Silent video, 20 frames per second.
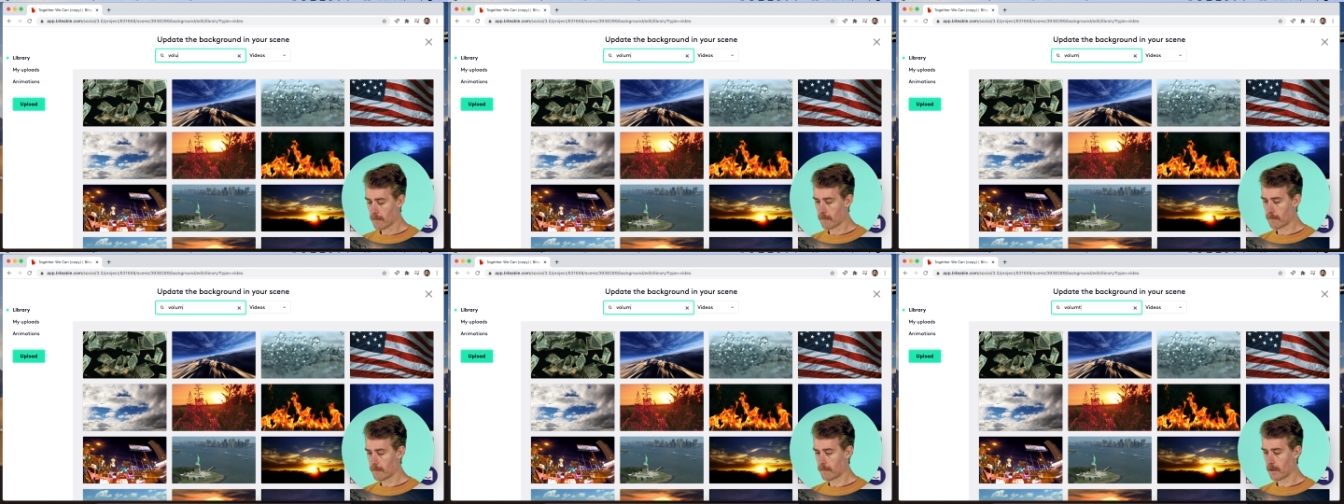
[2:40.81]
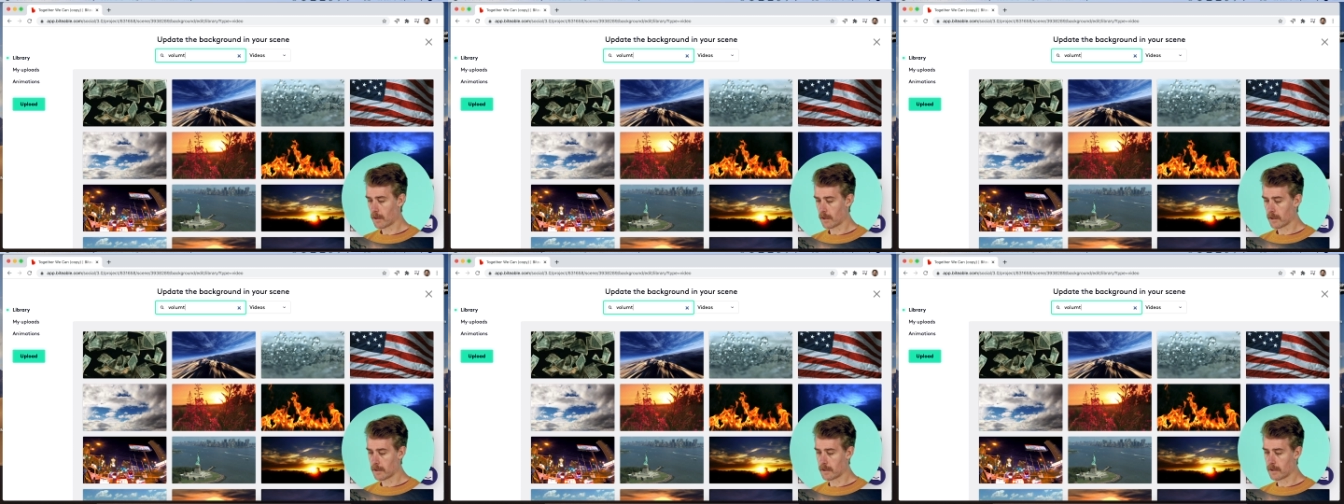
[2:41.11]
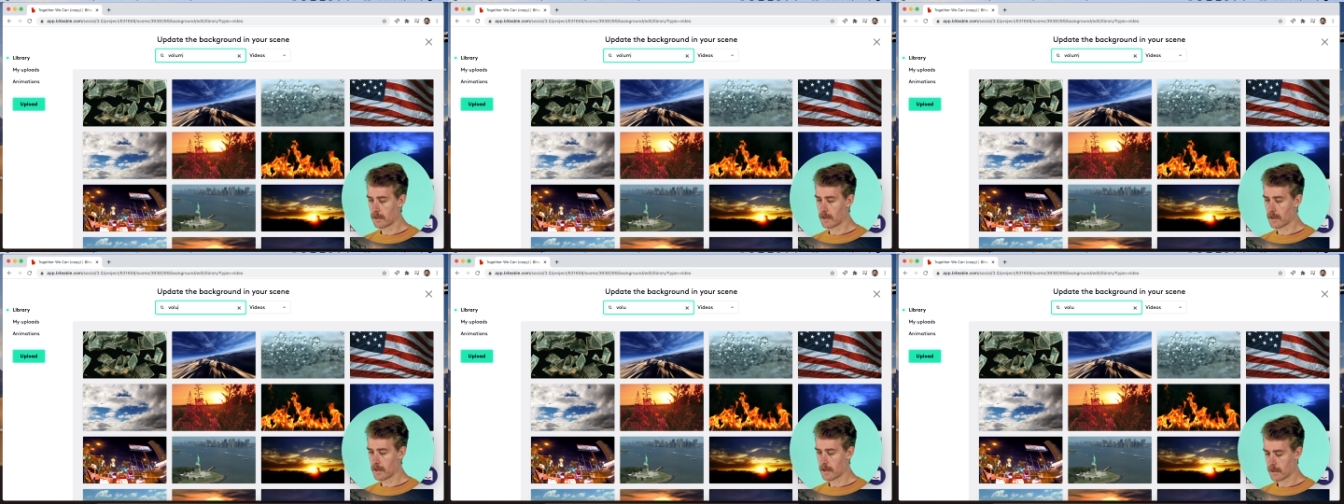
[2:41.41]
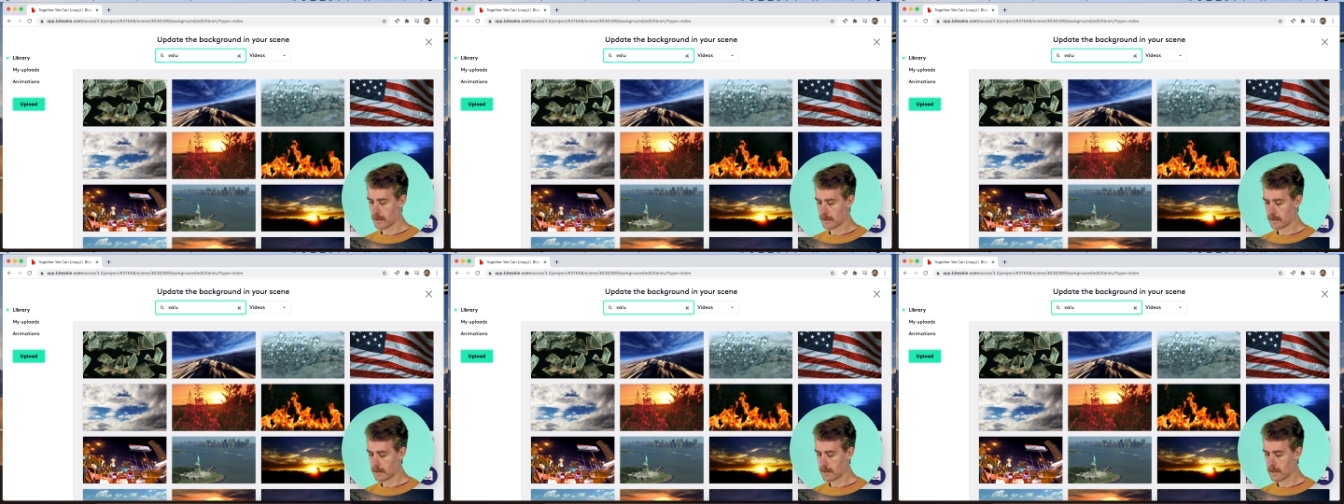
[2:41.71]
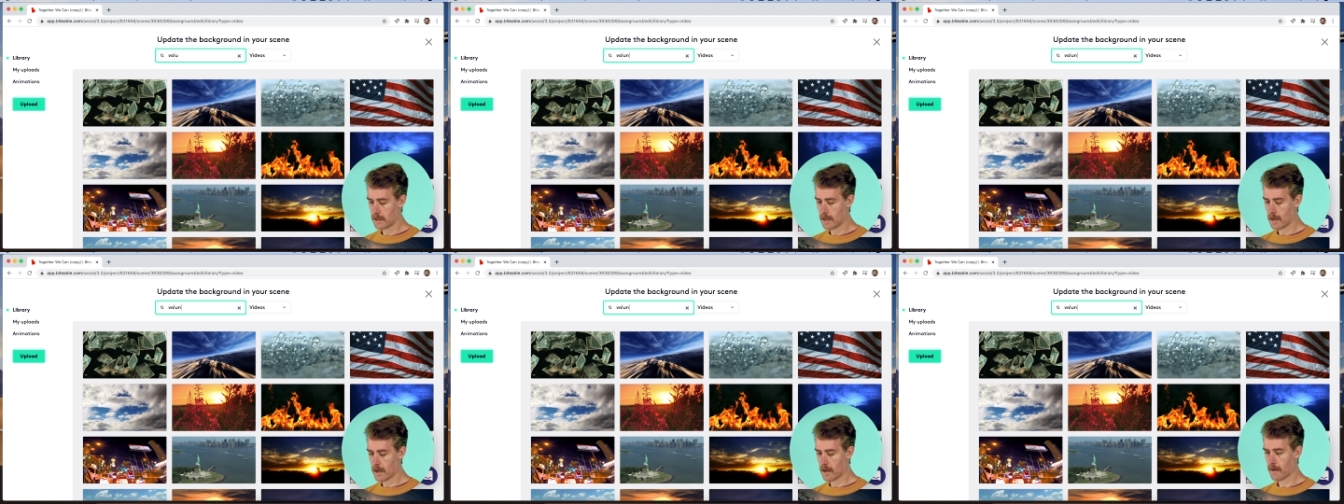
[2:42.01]

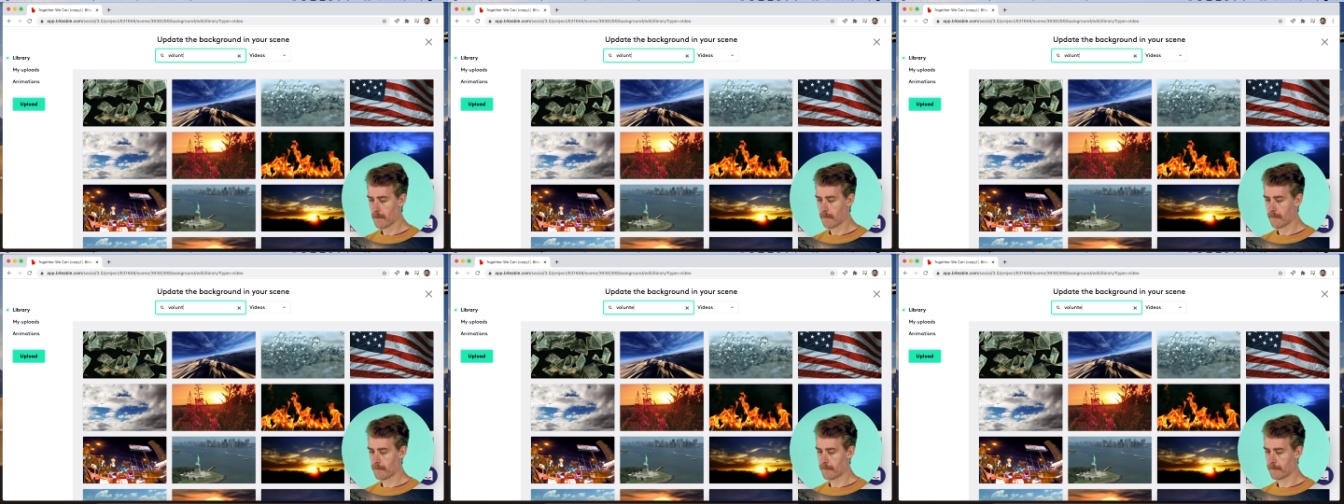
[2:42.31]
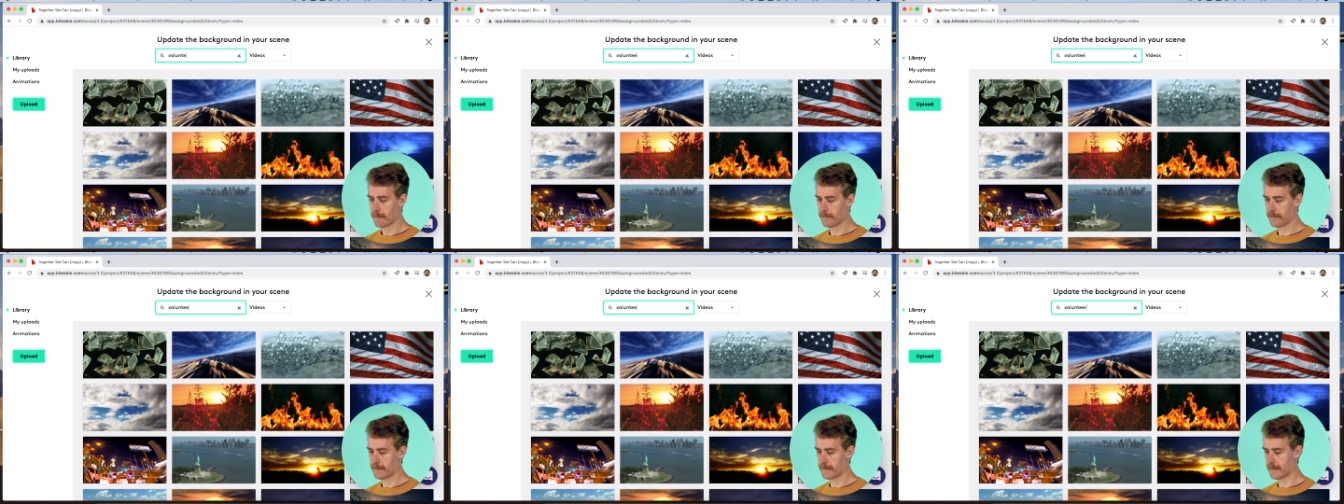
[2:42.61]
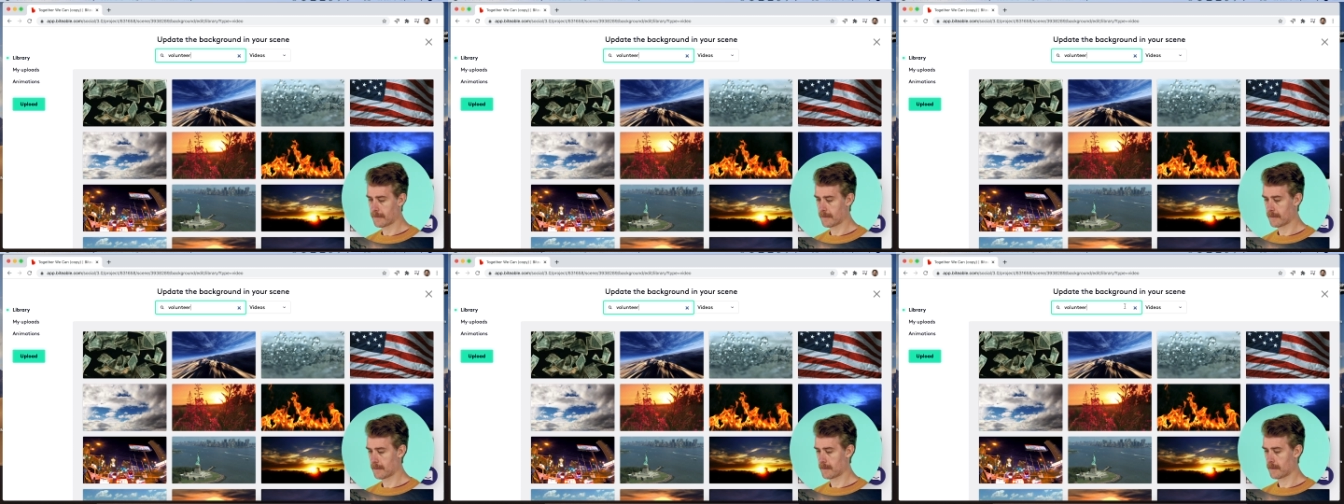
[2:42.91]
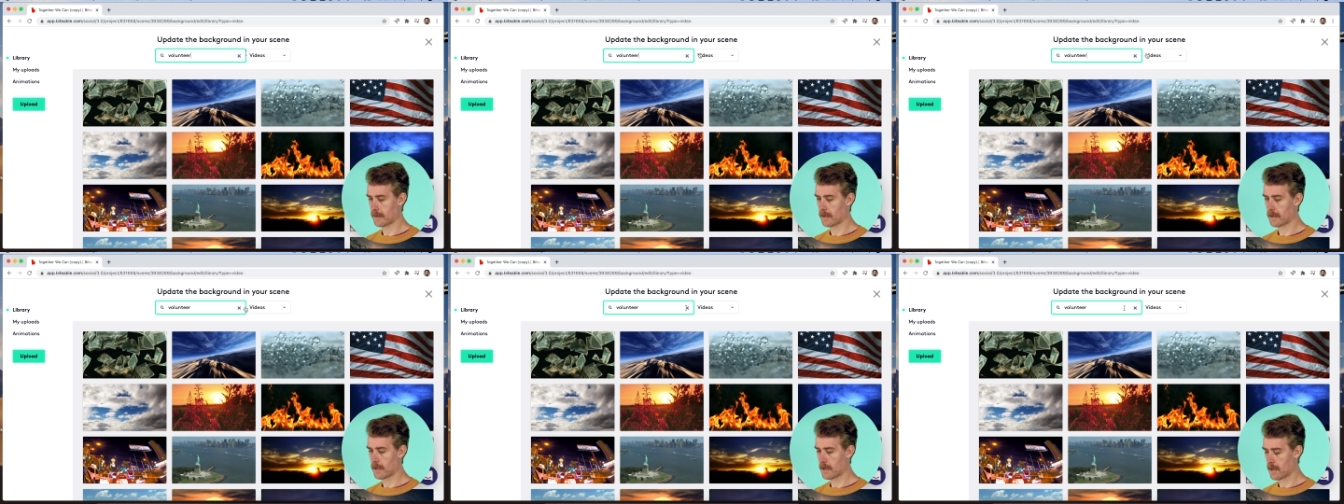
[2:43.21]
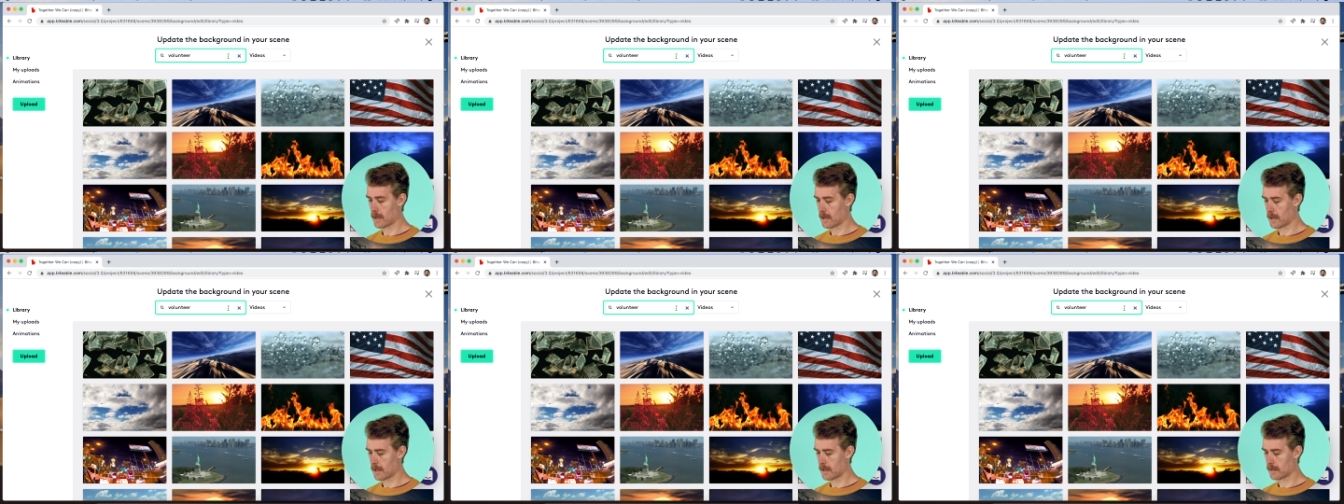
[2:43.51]
volunteer
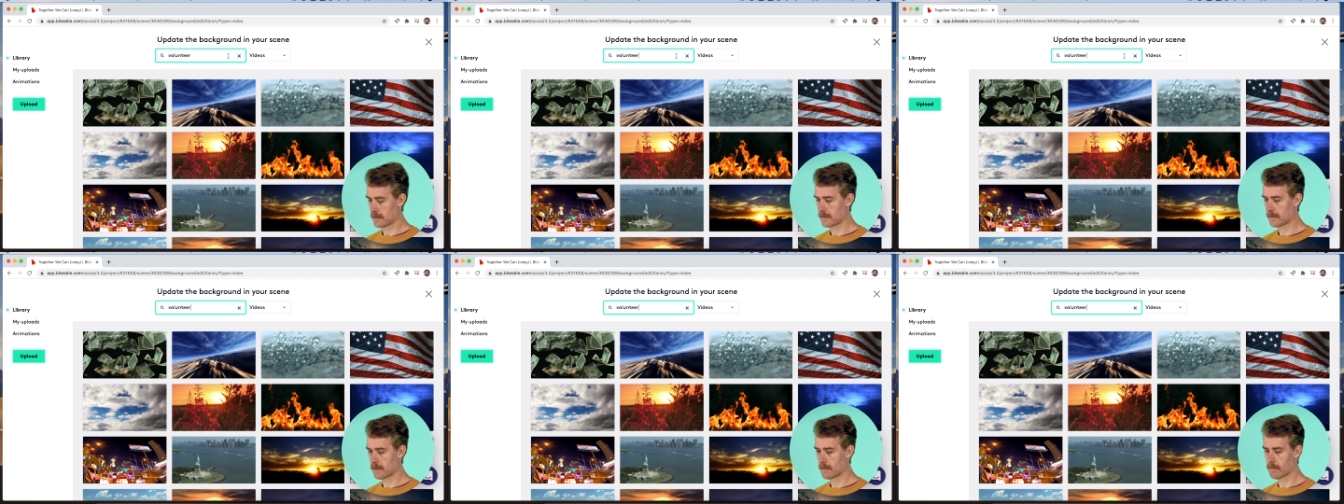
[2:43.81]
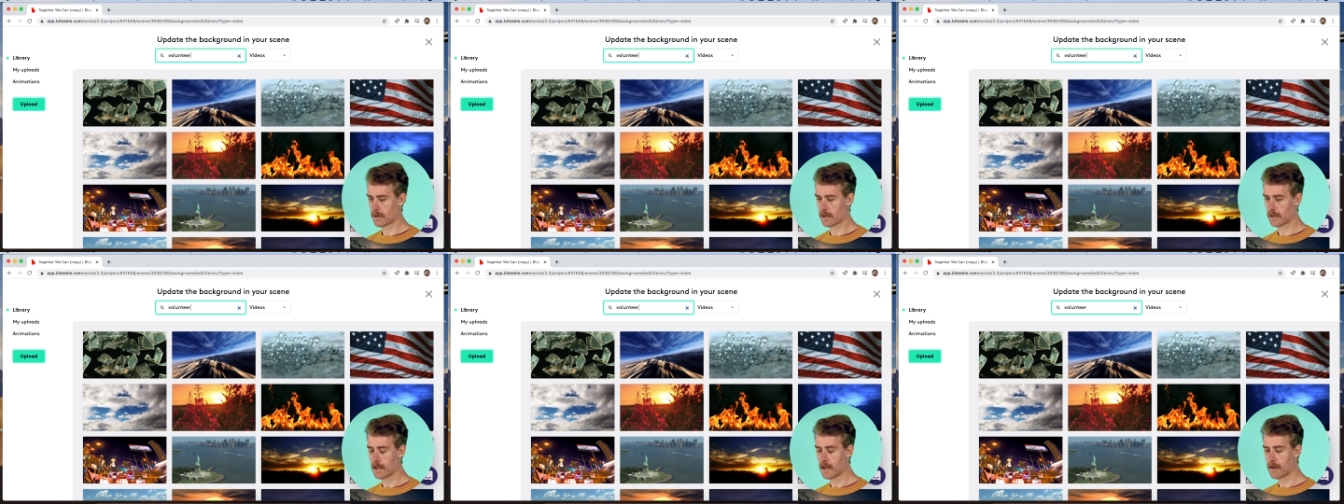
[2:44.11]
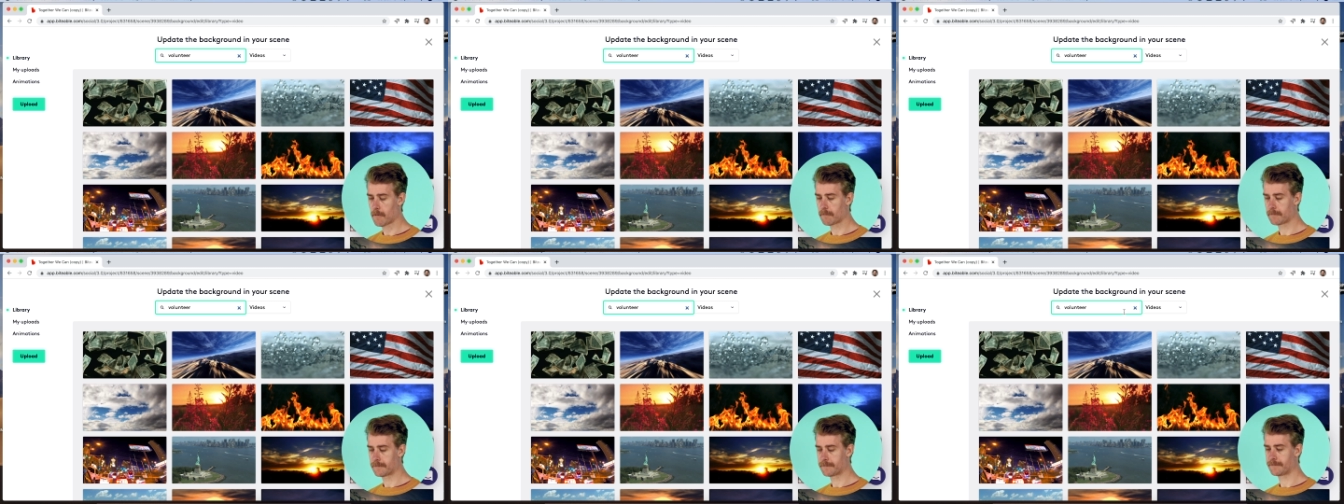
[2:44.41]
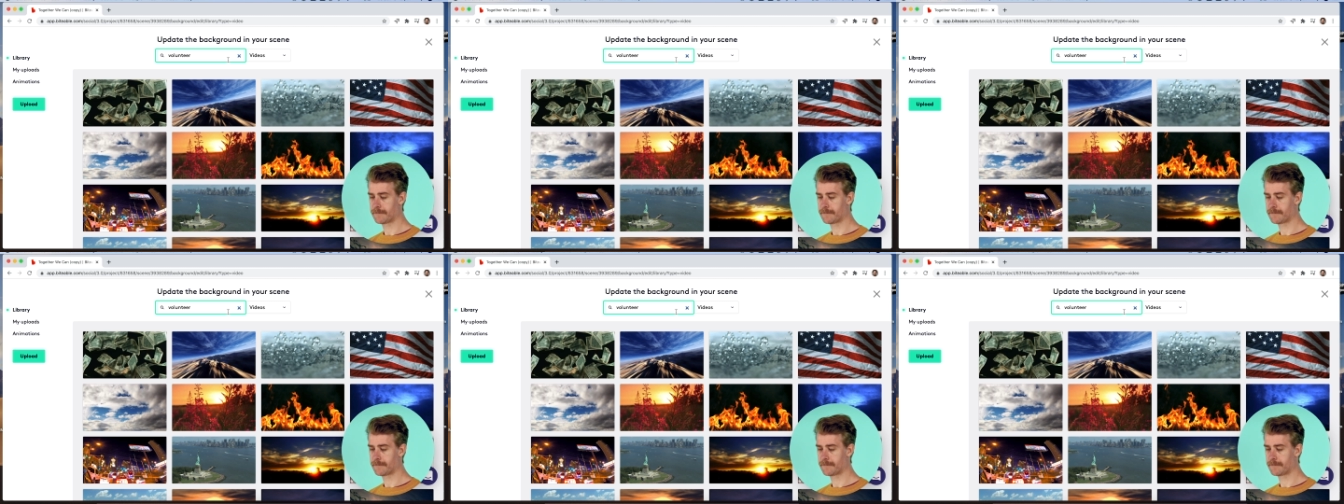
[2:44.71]
and see what I get.